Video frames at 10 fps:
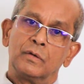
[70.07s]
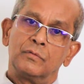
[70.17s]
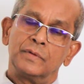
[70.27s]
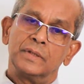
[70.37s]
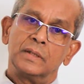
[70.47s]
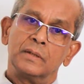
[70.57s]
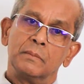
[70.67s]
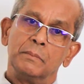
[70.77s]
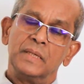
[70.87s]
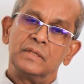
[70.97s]
for
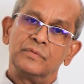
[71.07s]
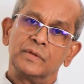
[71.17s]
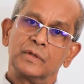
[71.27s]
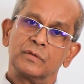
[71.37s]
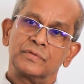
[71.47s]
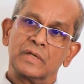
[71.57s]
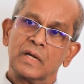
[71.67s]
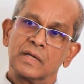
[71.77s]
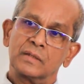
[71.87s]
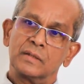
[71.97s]
the benefit of Sri
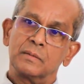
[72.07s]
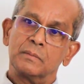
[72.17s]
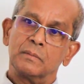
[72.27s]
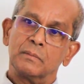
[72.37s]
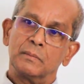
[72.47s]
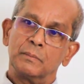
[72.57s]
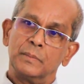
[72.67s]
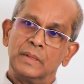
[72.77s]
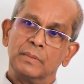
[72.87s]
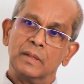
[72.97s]
Lankan
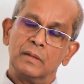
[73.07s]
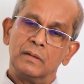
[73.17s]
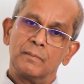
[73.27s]
people.